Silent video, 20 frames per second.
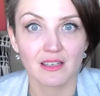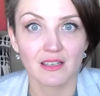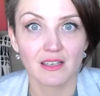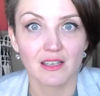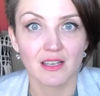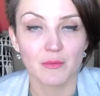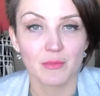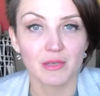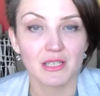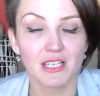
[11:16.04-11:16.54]

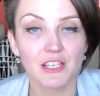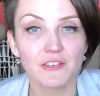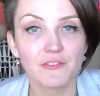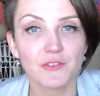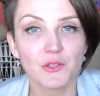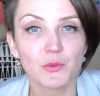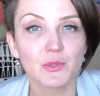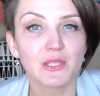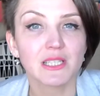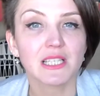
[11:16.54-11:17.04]
But
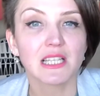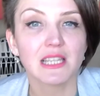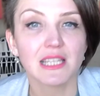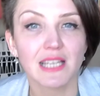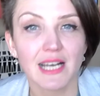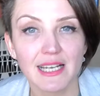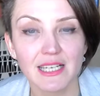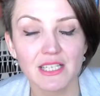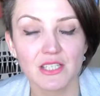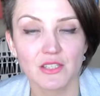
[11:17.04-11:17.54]
if you're
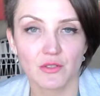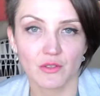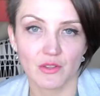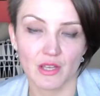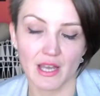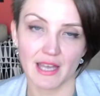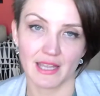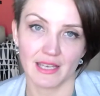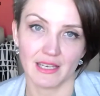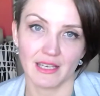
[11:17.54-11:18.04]
inclined to
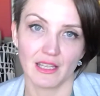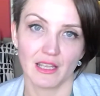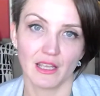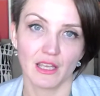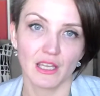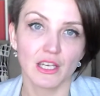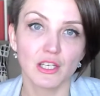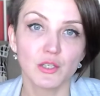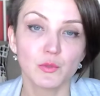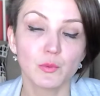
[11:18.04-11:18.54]
that,
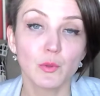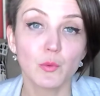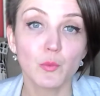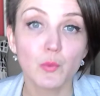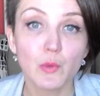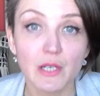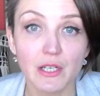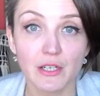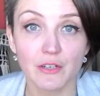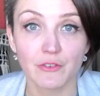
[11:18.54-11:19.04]
it will
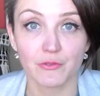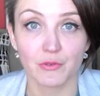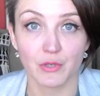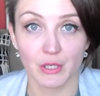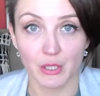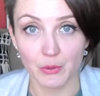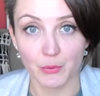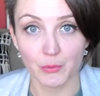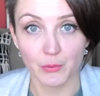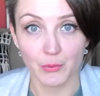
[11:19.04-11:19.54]
work for
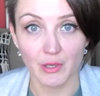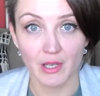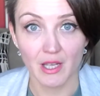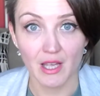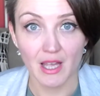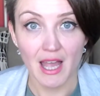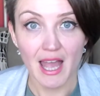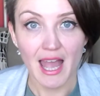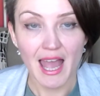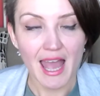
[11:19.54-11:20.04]
you.
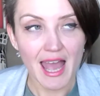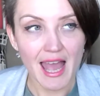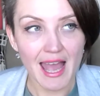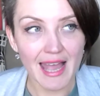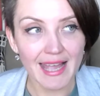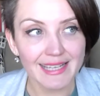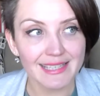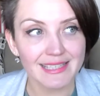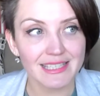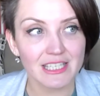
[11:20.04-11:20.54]

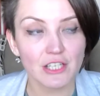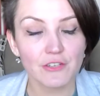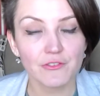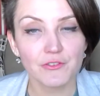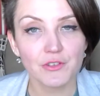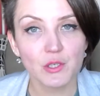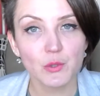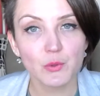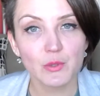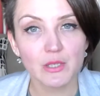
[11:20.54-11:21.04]
And
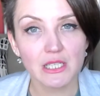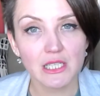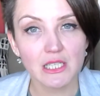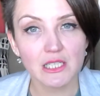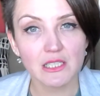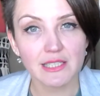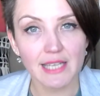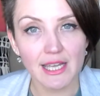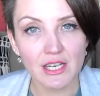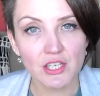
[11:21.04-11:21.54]
if you are
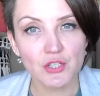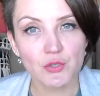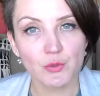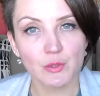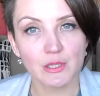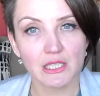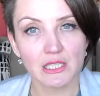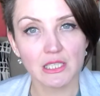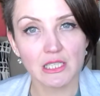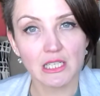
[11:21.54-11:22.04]

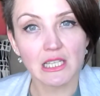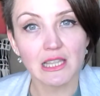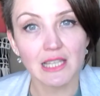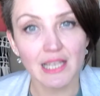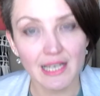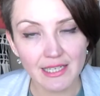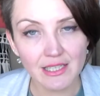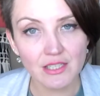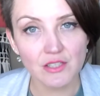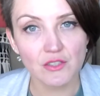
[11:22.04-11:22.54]
naturally
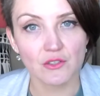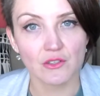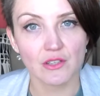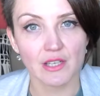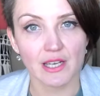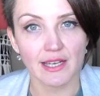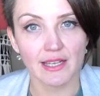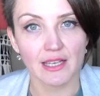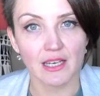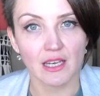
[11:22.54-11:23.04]
inclined to
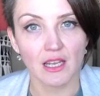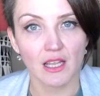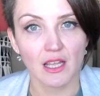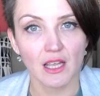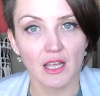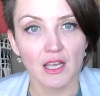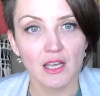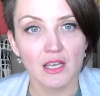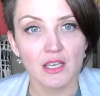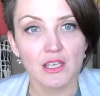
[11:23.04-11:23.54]
that,
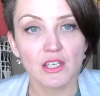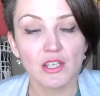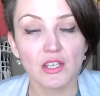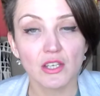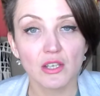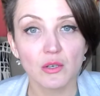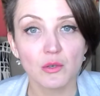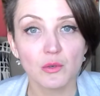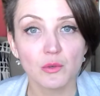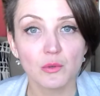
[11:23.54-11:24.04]

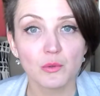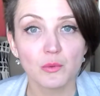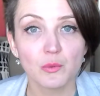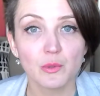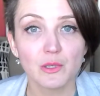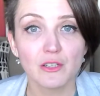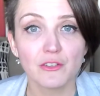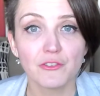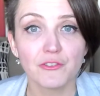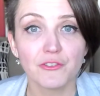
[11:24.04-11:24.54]
you
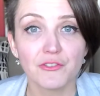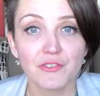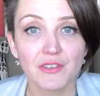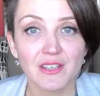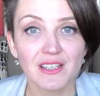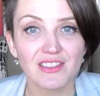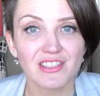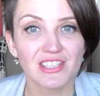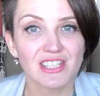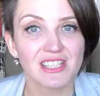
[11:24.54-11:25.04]
will
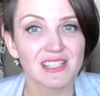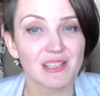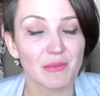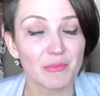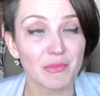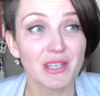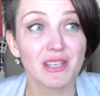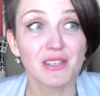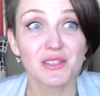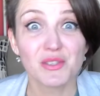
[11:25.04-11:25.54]
feel that
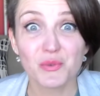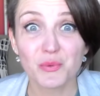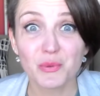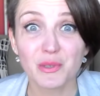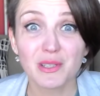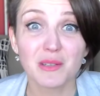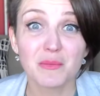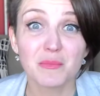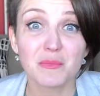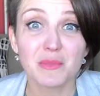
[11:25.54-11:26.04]
something is
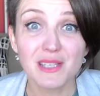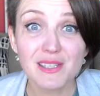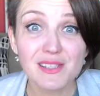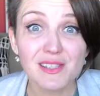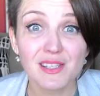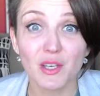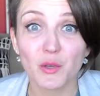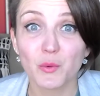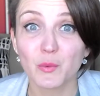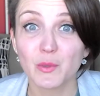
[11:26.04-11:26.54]
really
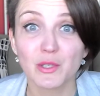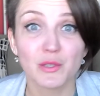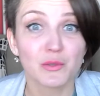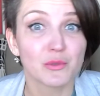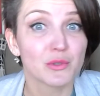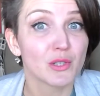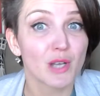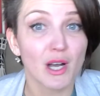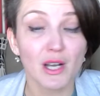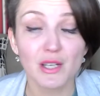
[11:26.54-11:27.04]
missing when you're
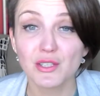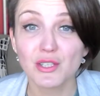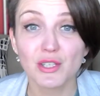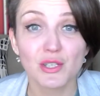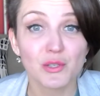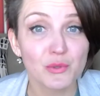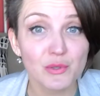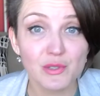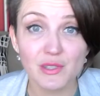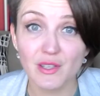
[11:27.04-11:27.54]
not
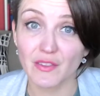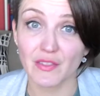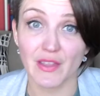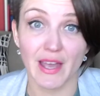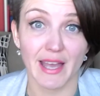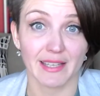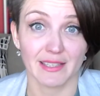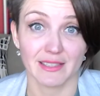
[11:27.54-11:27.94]
using that.